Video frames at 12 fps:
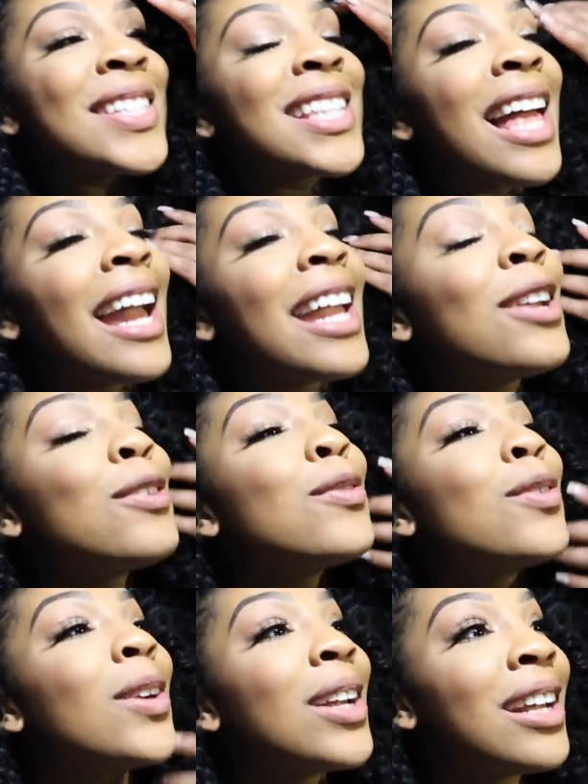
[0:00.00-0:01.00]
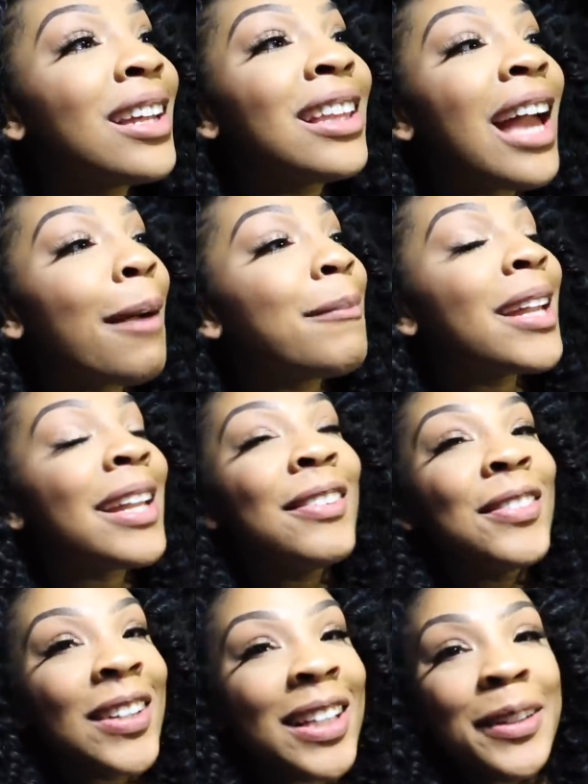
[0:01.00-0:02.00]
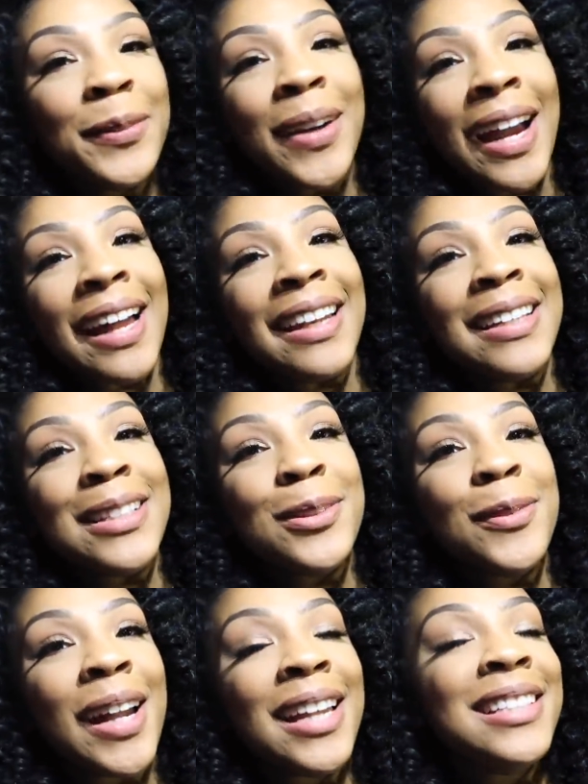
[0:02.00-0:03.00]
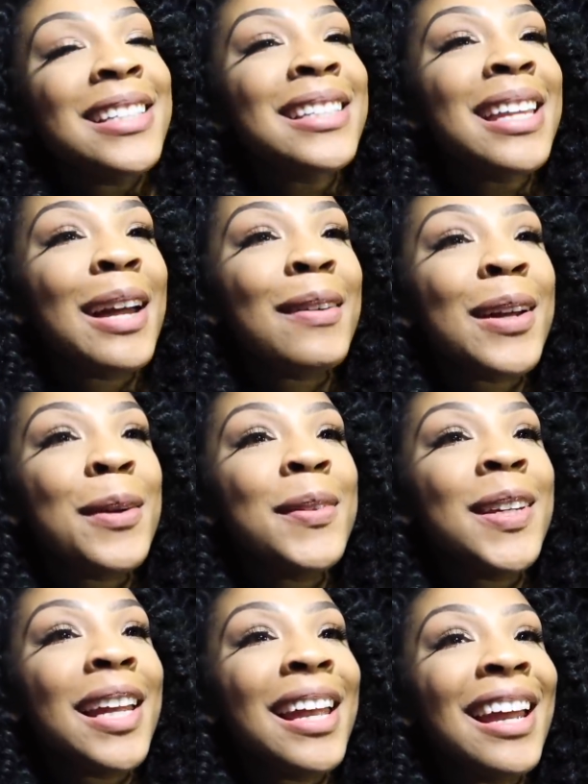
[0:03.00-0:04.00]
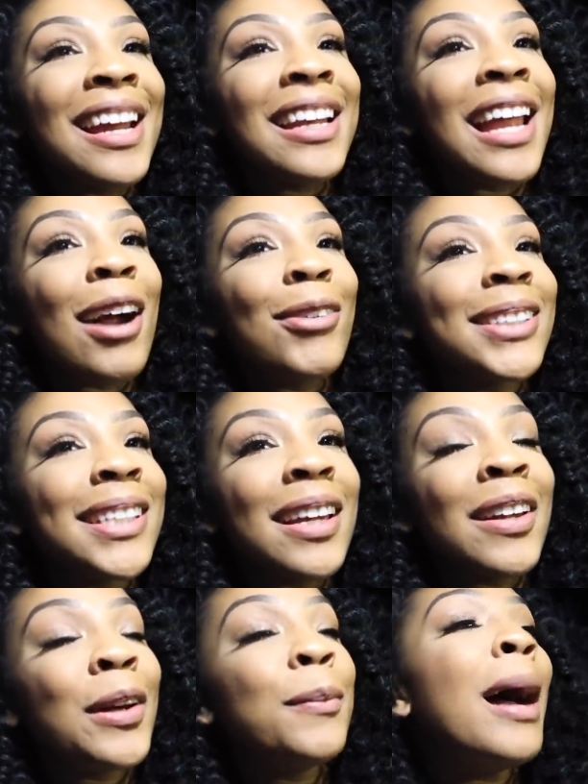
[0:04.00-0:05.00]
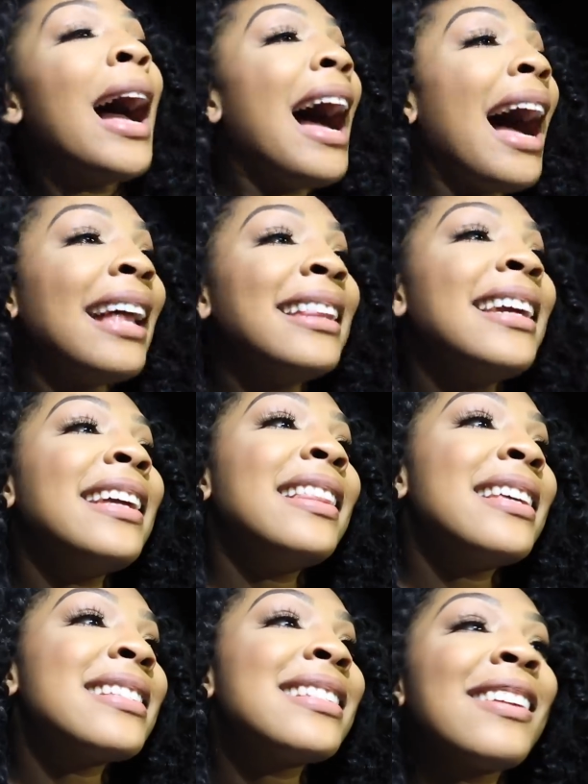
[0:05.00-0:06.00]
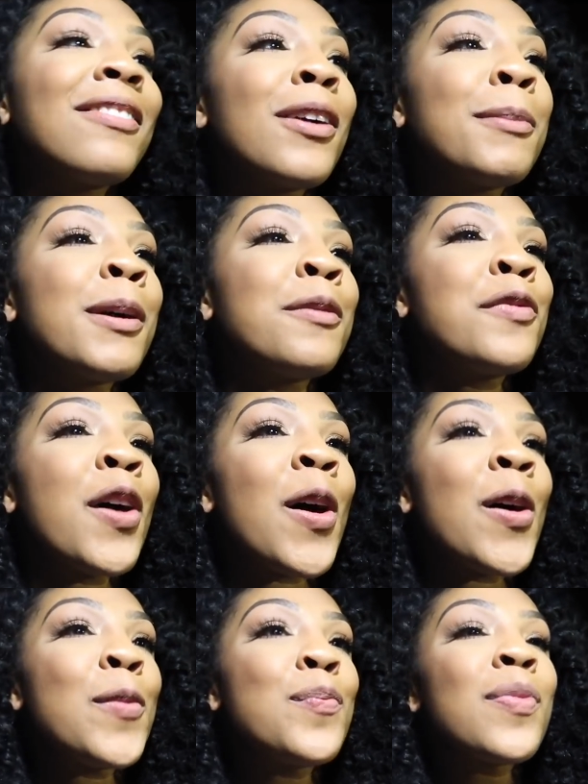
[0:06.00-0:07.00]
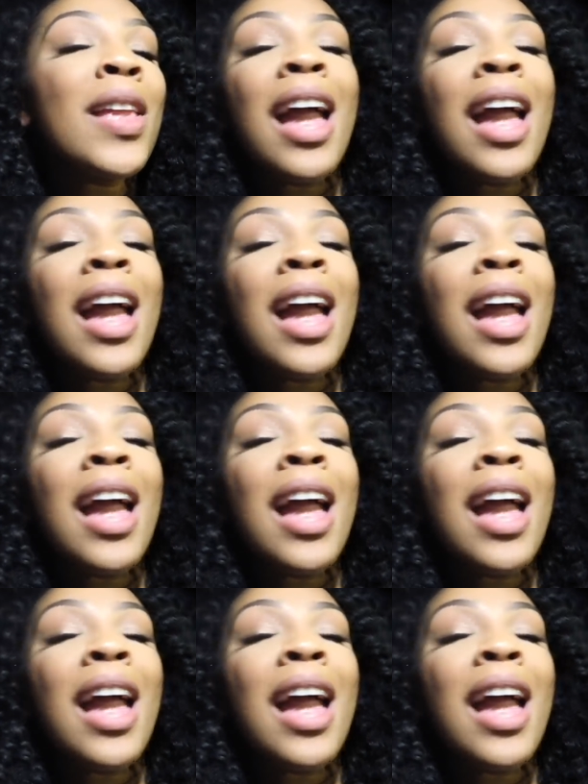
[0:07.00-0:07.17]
was like, he really, I mean, he really went out of his way. He just kept coming in here, and then I would tell him, I need this from her phone.